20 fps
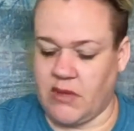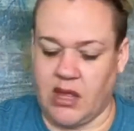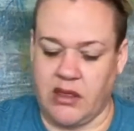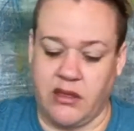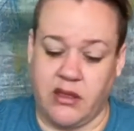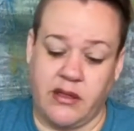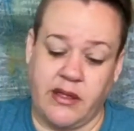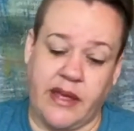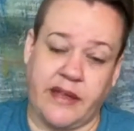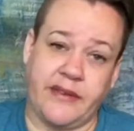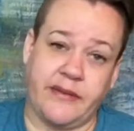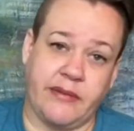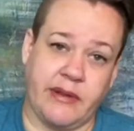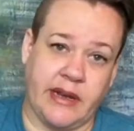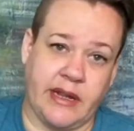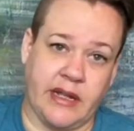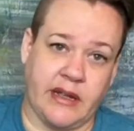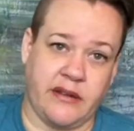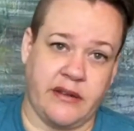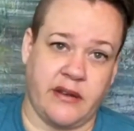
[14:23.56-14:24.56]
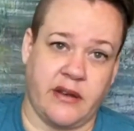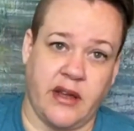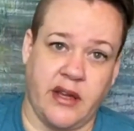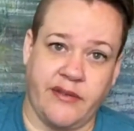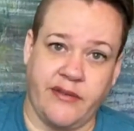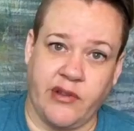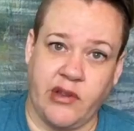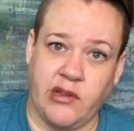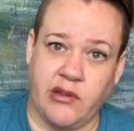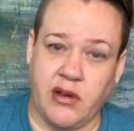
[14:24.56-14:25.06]
the last reading I did,
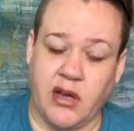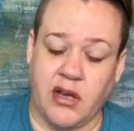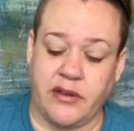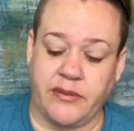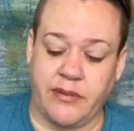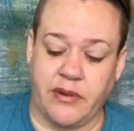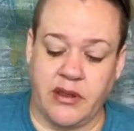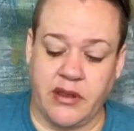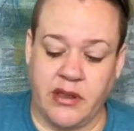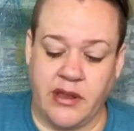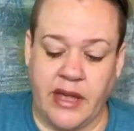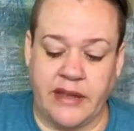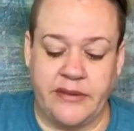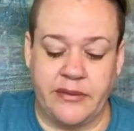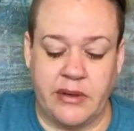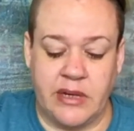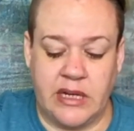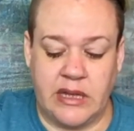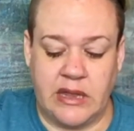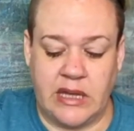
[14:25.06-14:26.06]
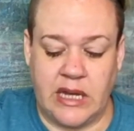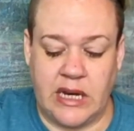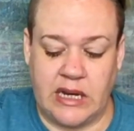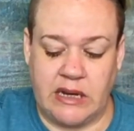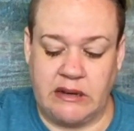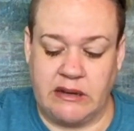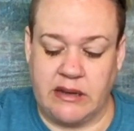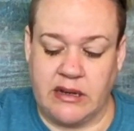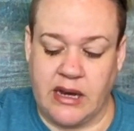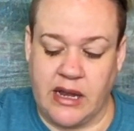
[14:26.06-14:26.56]
not for you guys, but the last reading that I
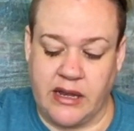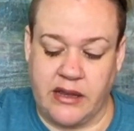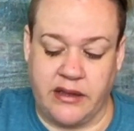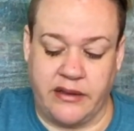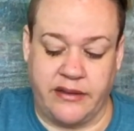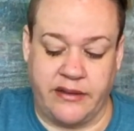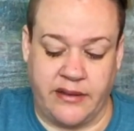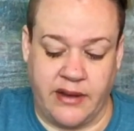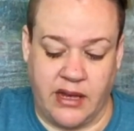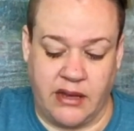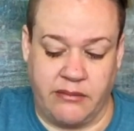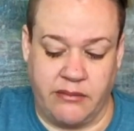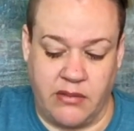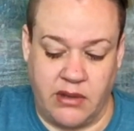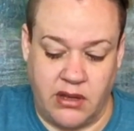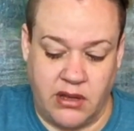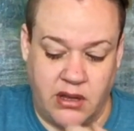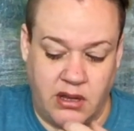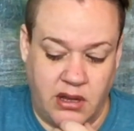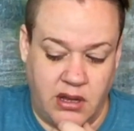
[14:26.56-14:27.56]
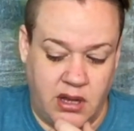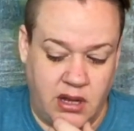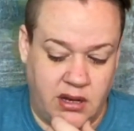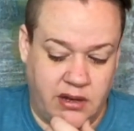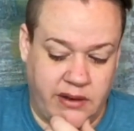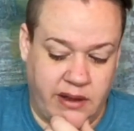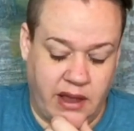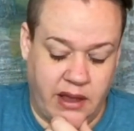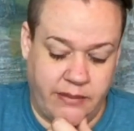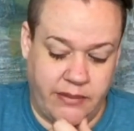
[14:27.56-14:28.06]
did had the same
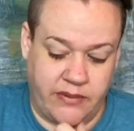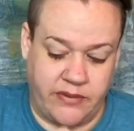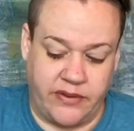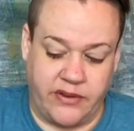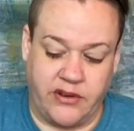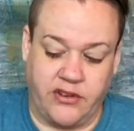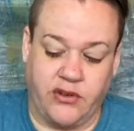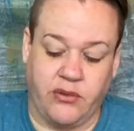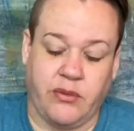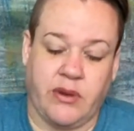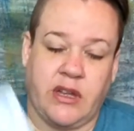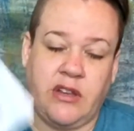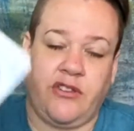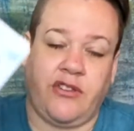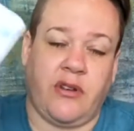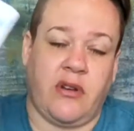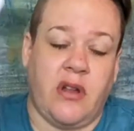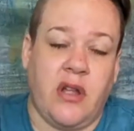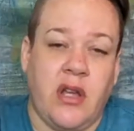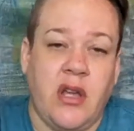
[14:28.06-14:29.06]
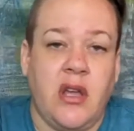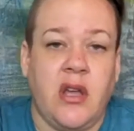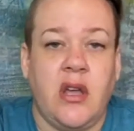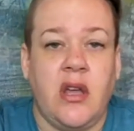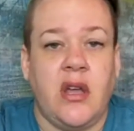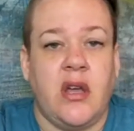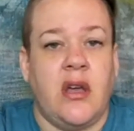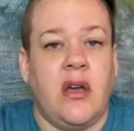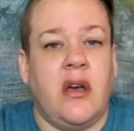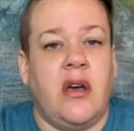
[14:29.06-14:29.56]
type of situation.
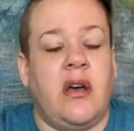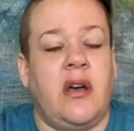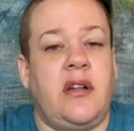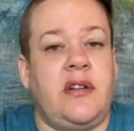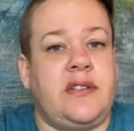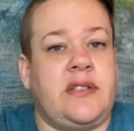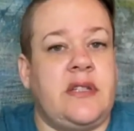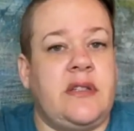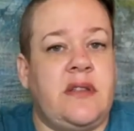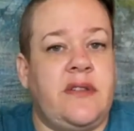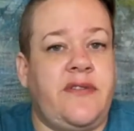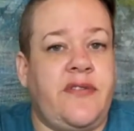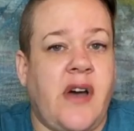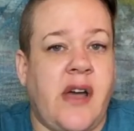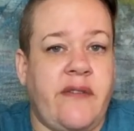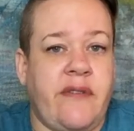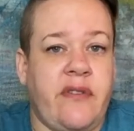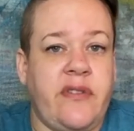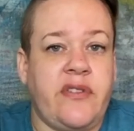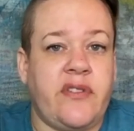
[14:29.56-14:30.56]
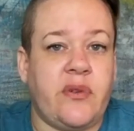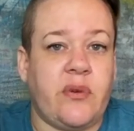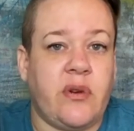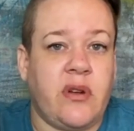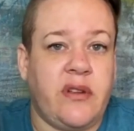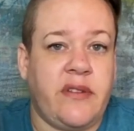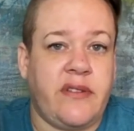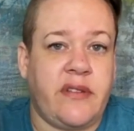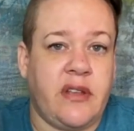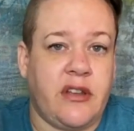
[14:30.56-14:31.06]
So the Five of
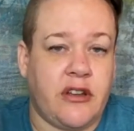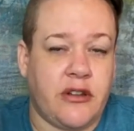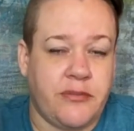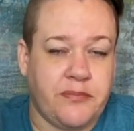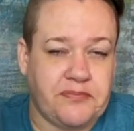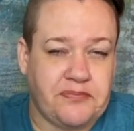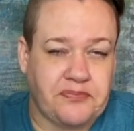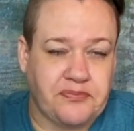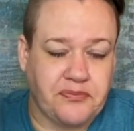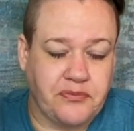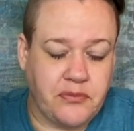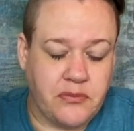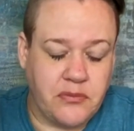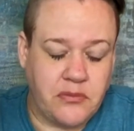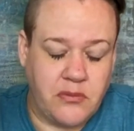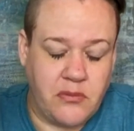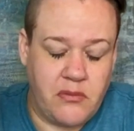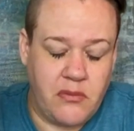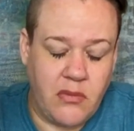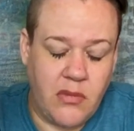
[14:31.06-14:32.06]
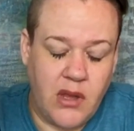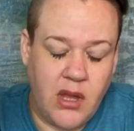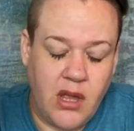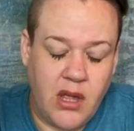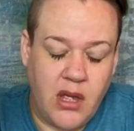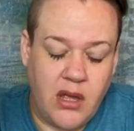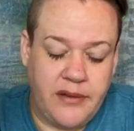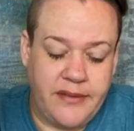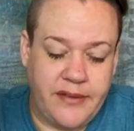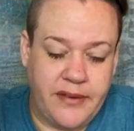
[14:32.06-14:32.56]
Swords here,
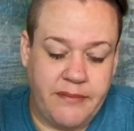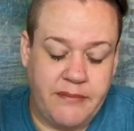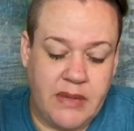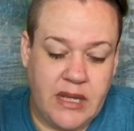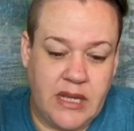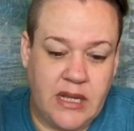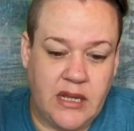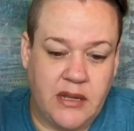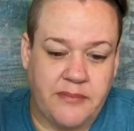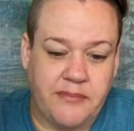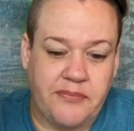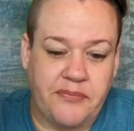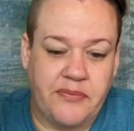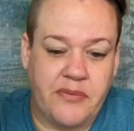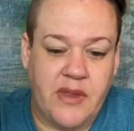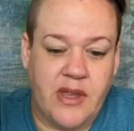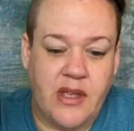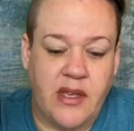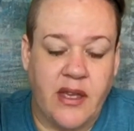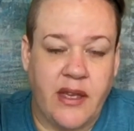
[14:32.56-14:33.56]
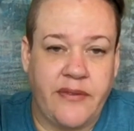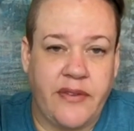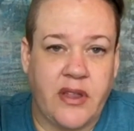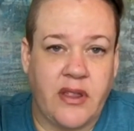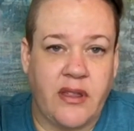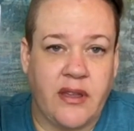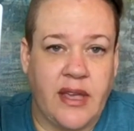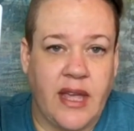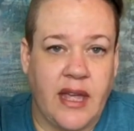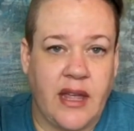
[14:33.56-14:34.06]
to me, if you
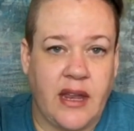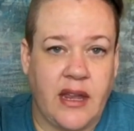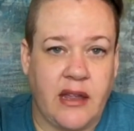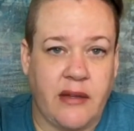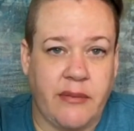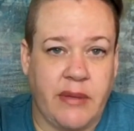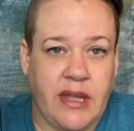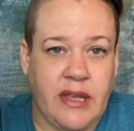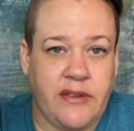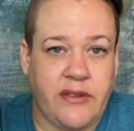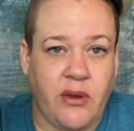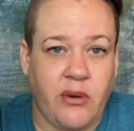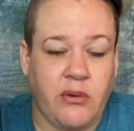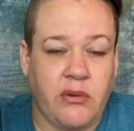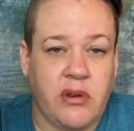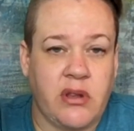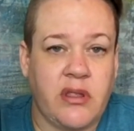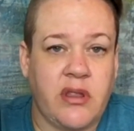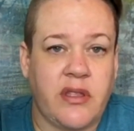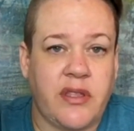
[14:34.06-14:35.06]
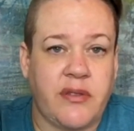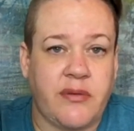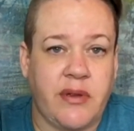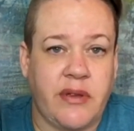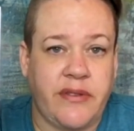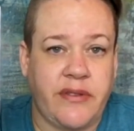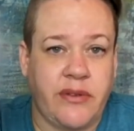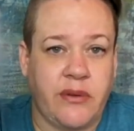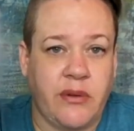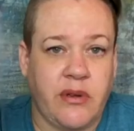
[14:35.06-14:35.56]
look at him, he's holding the Three
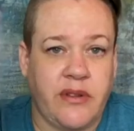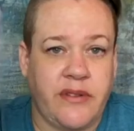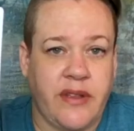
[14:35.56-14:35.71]
of Swords,